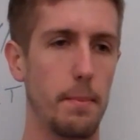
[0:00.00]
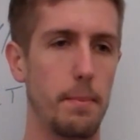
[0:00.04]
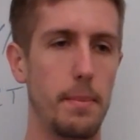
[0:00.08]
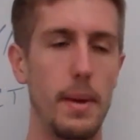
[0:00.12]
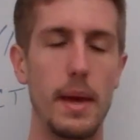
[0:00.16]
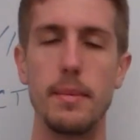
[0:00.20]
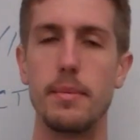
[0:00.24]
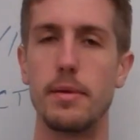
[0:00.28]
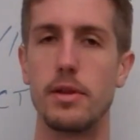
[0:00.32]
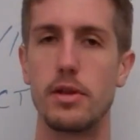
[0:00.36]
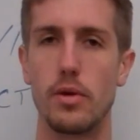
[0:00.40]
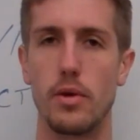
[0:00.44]

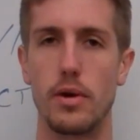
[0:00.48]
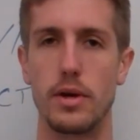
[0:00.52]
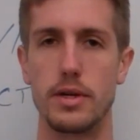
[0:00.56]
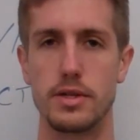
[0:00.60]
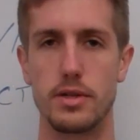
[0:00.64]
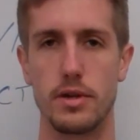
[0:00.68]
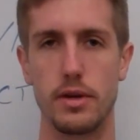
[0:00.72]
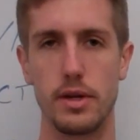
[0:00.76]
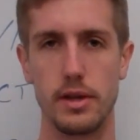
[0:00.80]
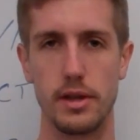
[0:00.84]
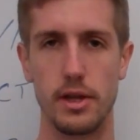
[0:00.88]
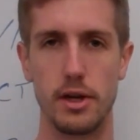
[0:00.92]
baby toys,
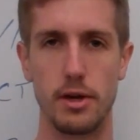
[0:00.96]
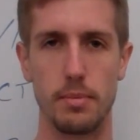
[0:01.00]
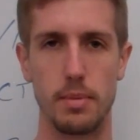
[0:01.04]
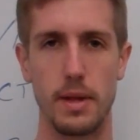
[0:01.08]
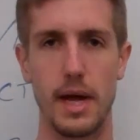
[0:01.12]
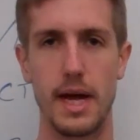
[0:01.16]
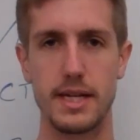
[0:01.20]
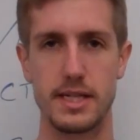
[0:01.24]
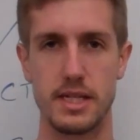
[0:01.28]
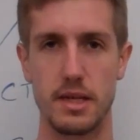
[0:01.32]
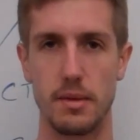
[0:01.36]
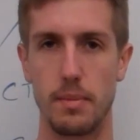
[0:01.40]
clean little
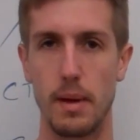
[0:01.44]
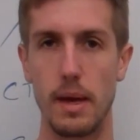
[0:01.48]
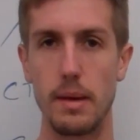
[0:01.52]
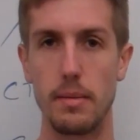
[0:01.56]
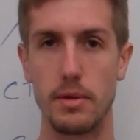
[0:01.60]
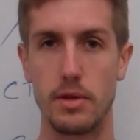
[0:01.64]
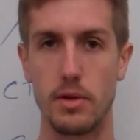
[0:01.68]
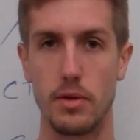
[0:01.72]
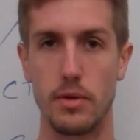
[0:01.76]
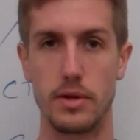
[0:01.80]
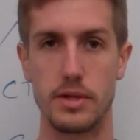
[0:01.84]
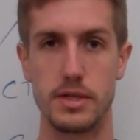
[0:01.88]
plastic
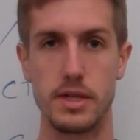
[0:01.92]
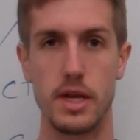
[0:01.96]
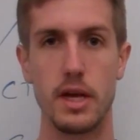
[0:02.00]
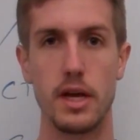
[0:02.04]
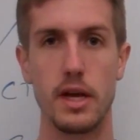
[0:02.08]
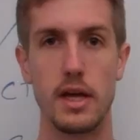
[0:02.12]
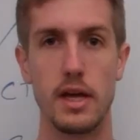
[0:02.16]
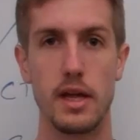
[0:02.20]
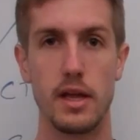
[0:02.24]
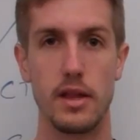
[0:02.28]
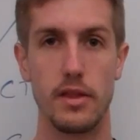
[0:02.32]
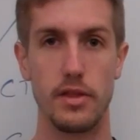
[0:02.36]
baby toys,
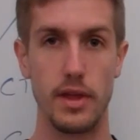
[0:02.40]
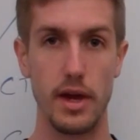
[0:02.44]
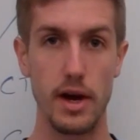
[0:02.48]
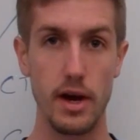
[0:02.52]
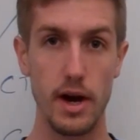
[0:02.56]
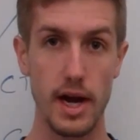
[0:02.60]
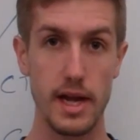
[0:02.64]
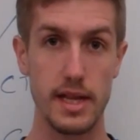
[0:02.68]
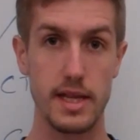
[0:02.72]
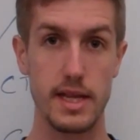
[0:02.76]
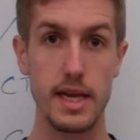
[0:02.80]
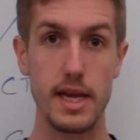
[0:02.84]

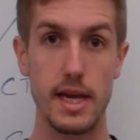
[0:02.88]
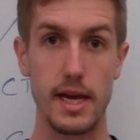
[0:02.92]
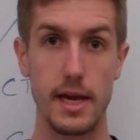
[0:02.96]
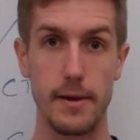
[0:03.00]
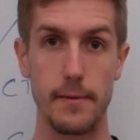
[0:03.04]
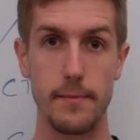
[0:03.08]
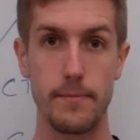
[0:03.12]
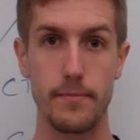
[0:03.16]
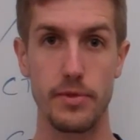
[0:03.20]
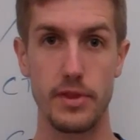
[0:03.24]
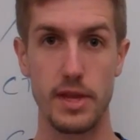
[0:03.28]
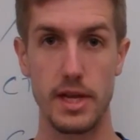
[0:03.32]
their
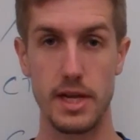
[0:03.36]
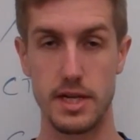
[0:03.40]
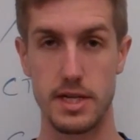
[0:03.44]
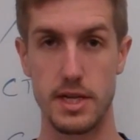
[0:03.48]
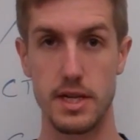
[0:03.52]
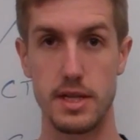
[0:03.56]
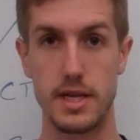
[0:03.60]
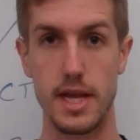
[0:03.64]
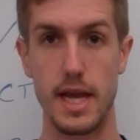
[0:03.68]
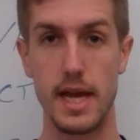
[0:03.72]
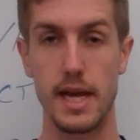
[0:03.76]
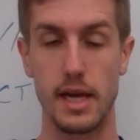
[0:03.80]
idea is
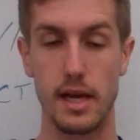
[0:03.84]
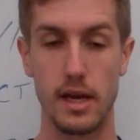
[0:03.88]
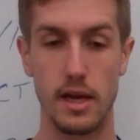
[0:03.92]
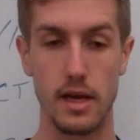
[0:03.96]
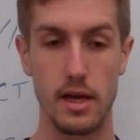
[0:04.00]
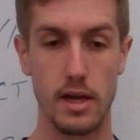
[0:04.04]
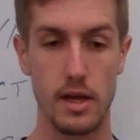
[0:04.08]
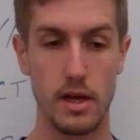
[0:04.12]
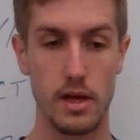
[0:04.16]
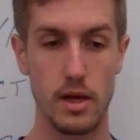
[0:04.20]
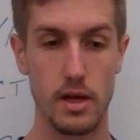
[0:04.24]
to take